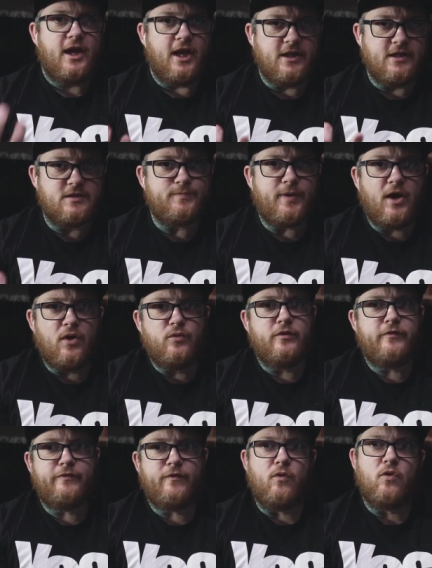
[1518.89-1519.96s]
in its
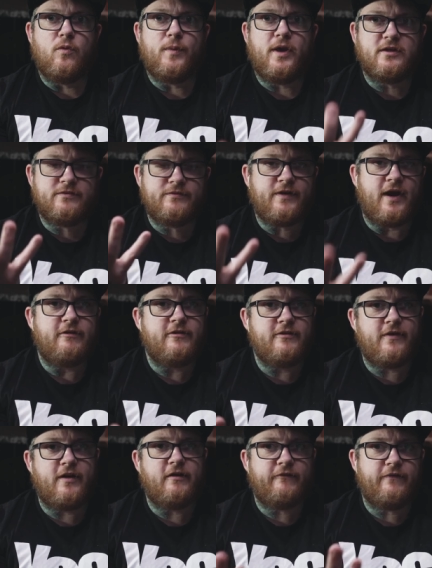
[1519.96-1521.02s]
powdered form, is very,
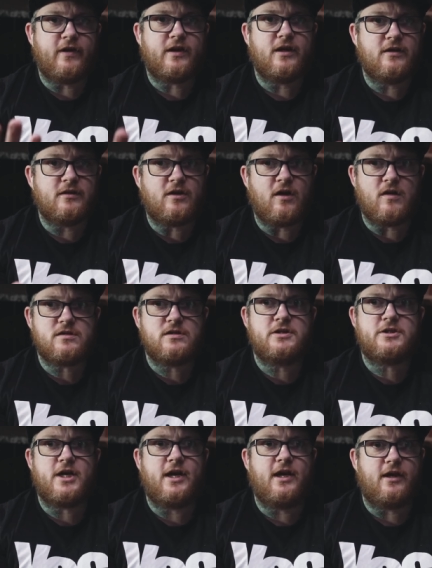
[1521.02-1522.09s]
very fucking
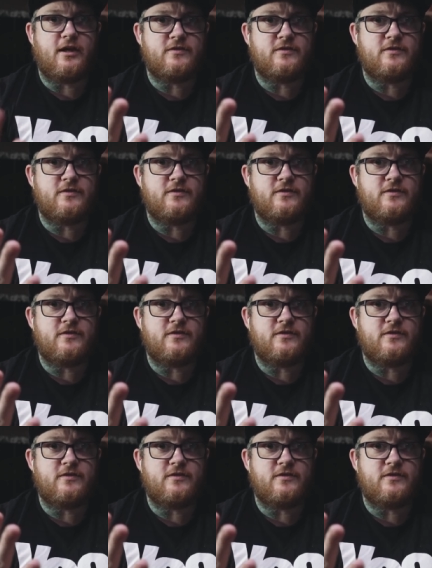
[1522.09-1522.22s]
carcinogenic,